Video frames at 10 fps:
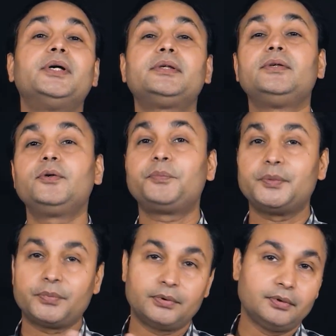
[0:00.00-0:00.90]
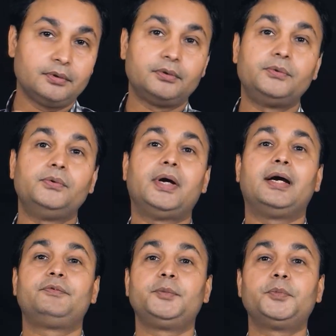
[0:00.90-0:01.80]
but people who
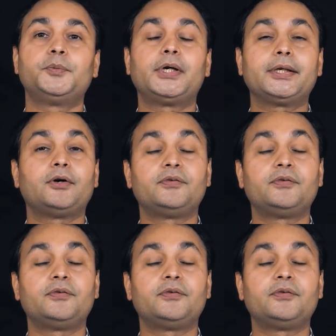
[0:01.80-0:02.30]
have diplomatic